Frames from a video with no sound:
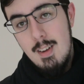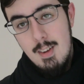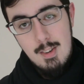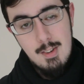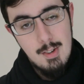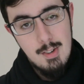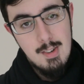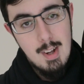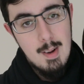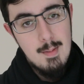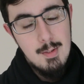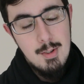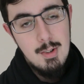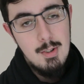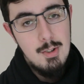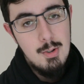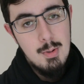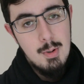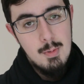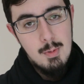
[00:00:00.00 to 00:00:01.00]
so it's time to
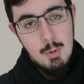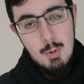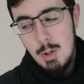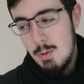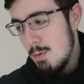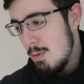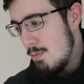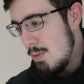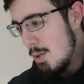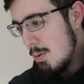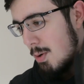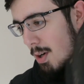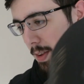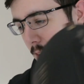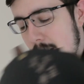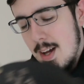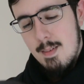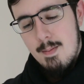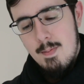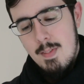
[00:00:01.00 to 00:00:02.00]
do a quick review
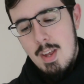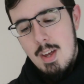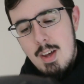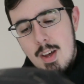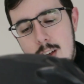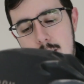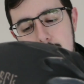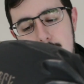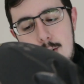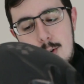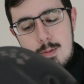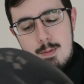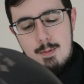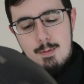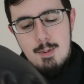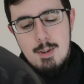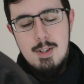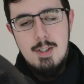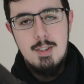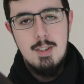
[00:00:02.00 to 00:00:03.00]
on that. So
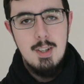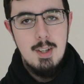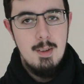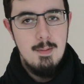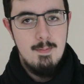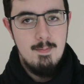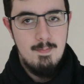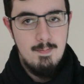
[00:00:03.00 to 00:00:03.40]
firstly,